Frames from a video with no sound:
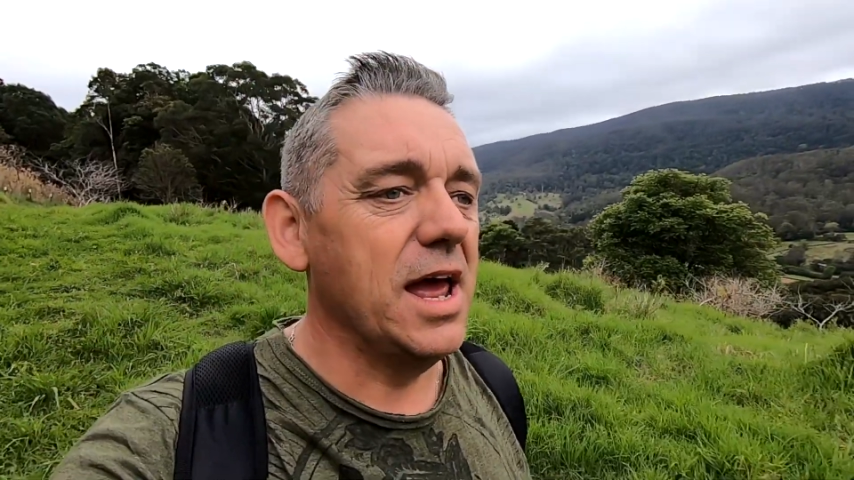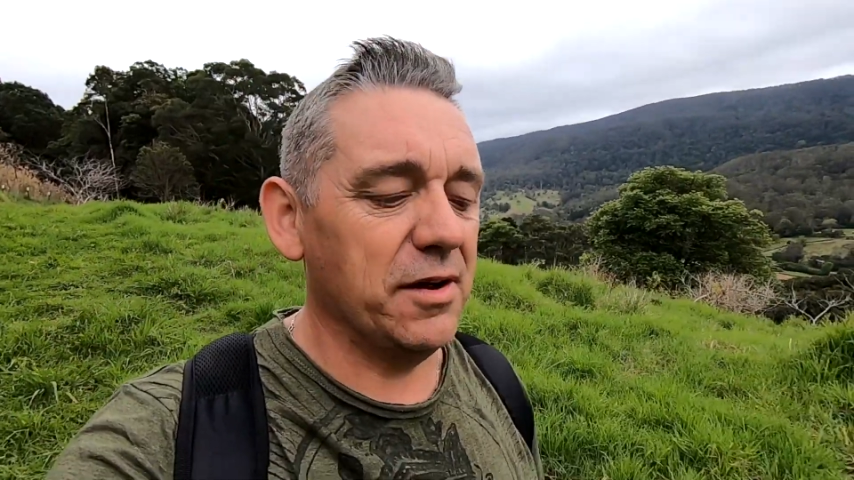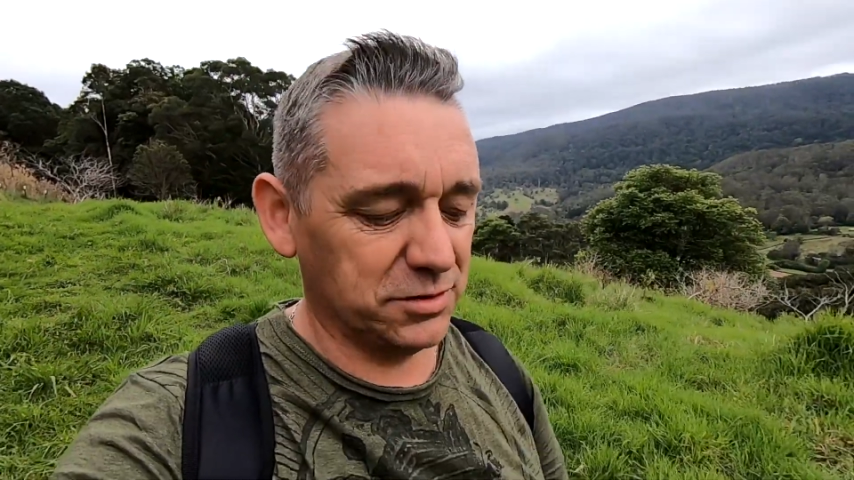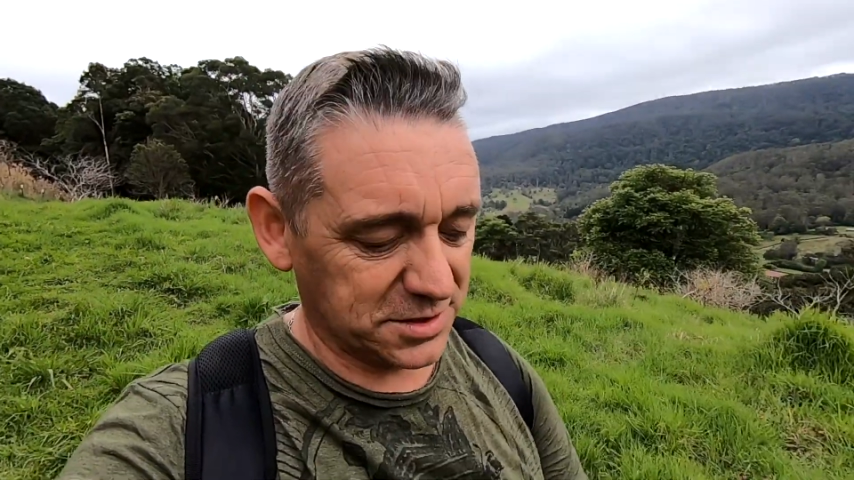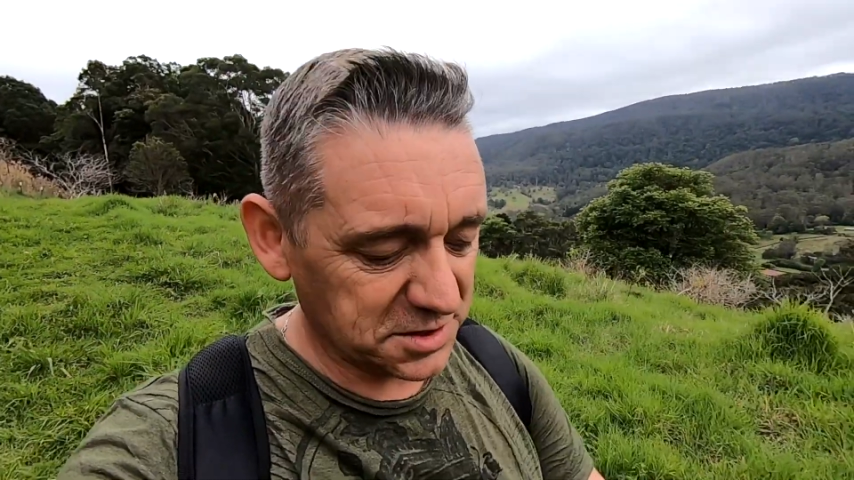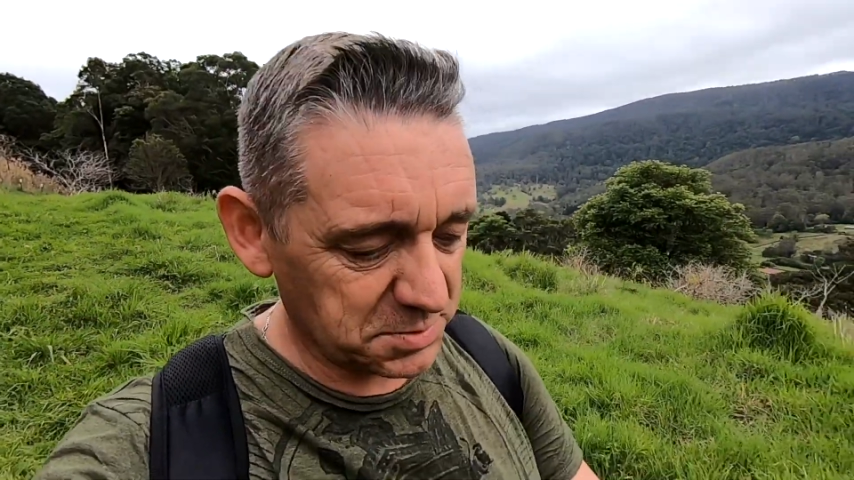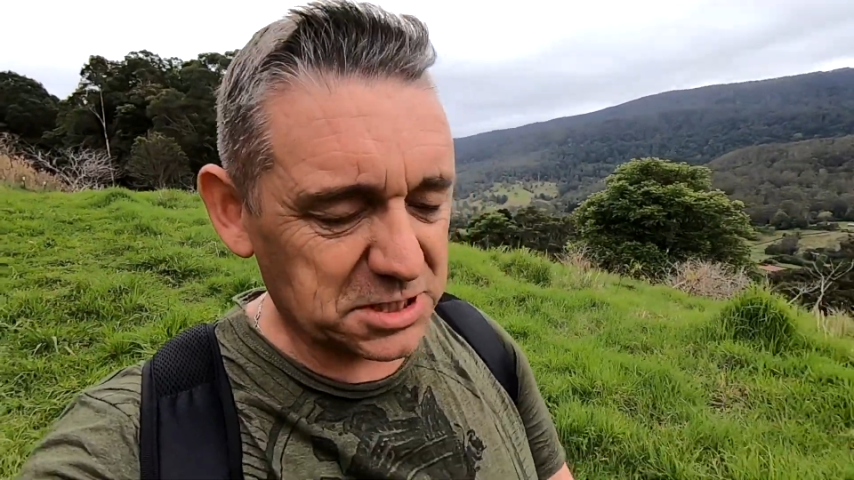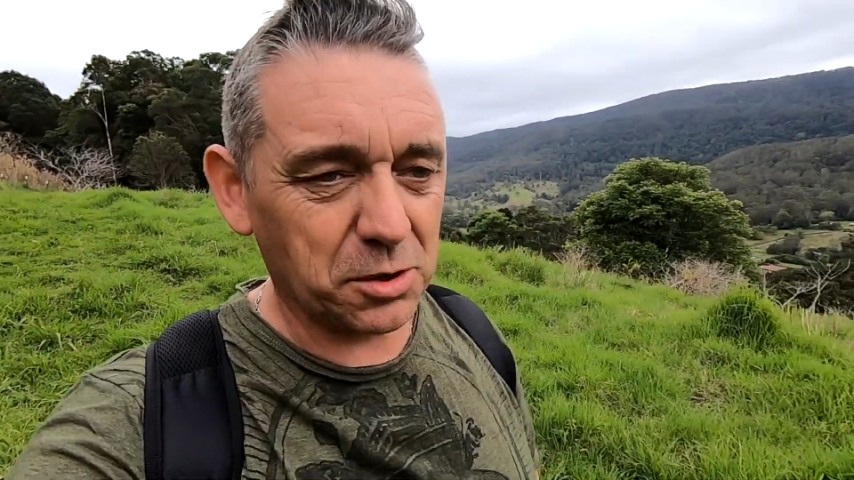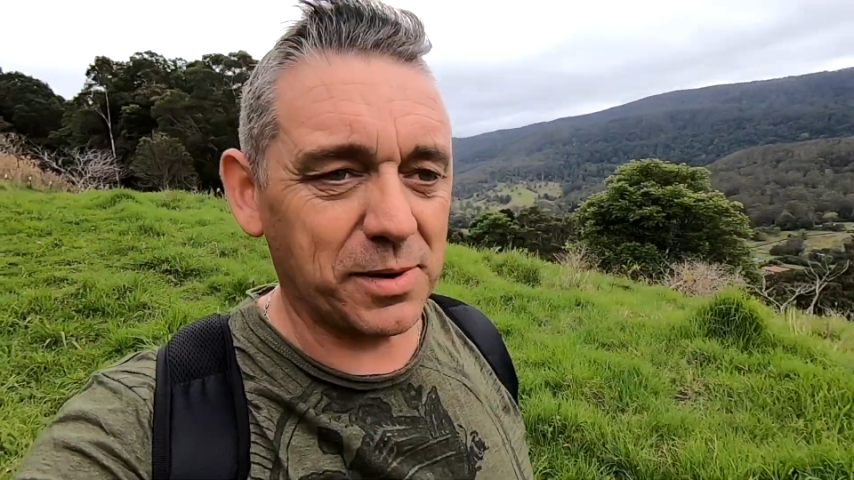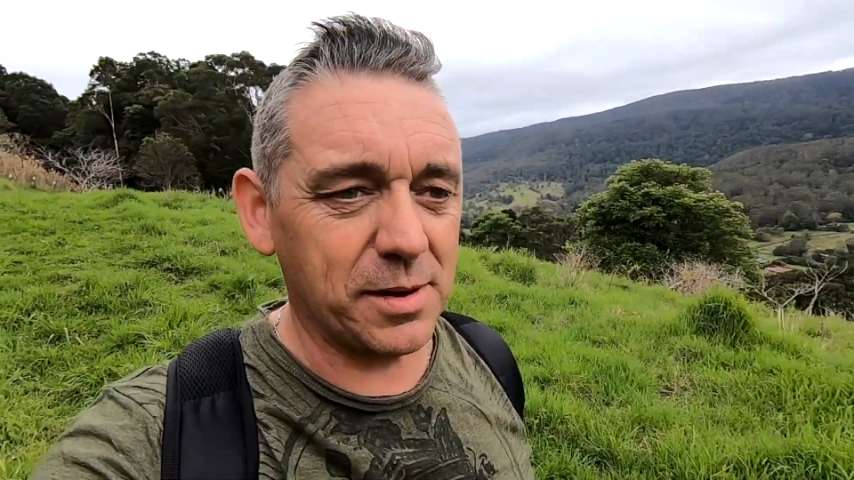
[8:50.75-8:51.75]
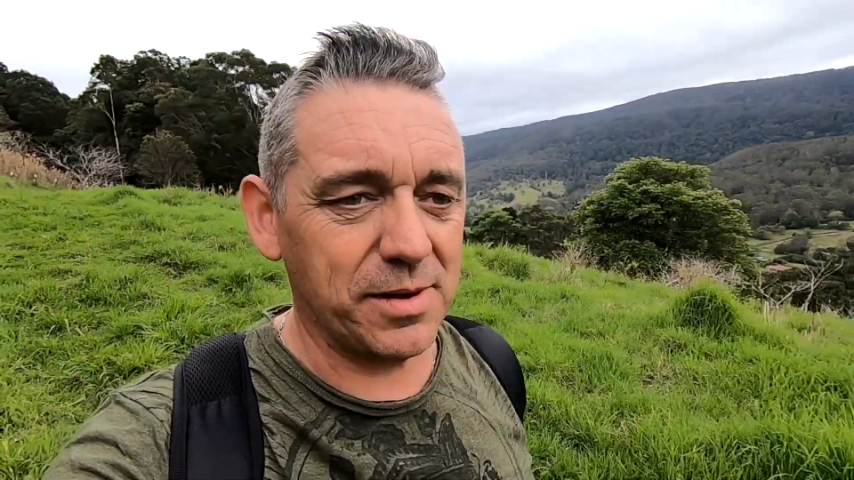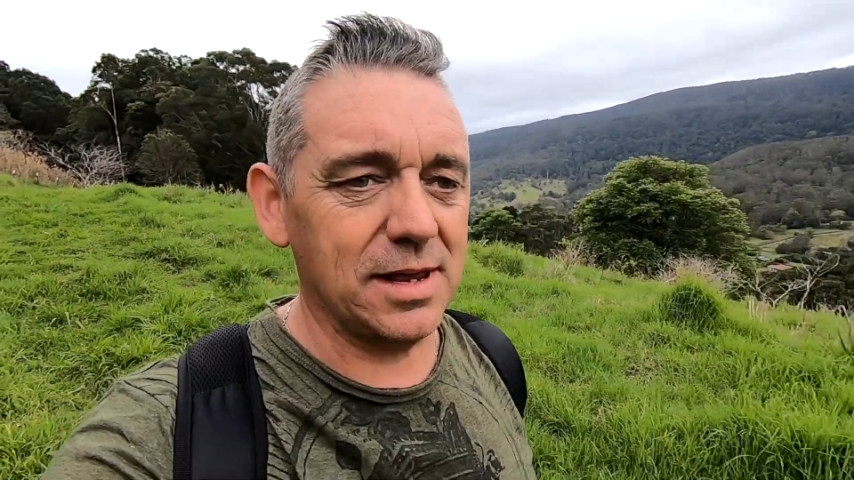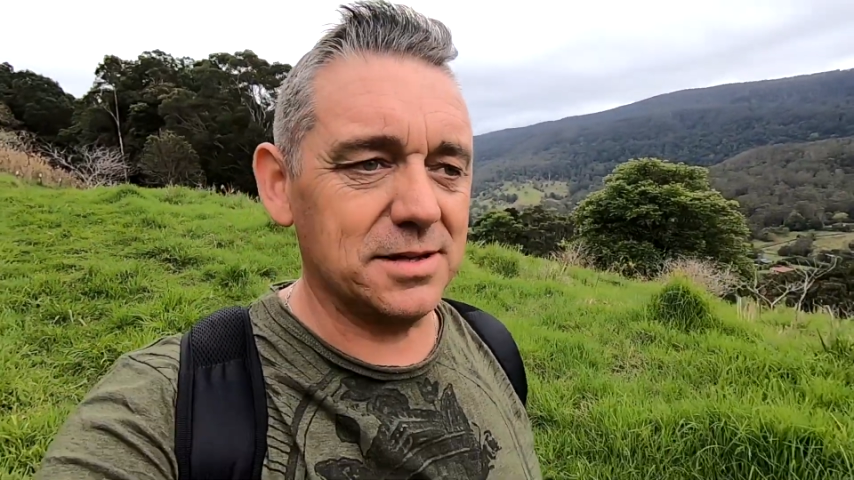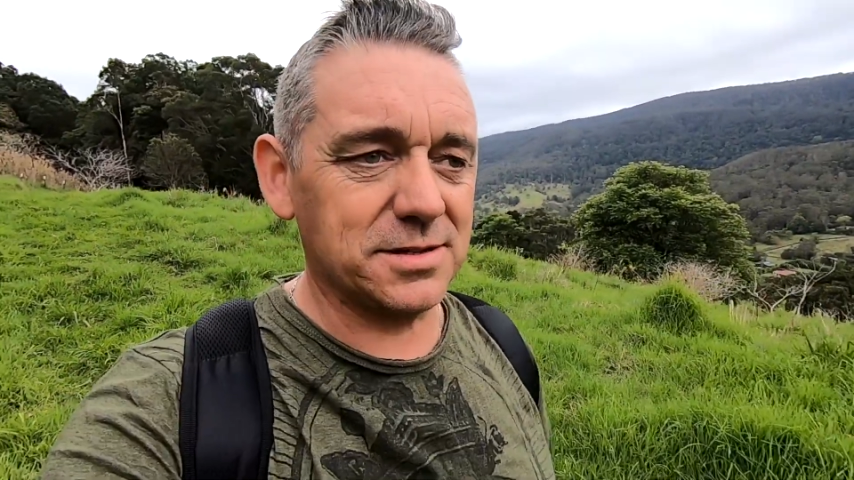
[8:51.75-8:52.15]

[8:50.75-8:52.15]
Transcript: Everyone seems to be stopping up ahead,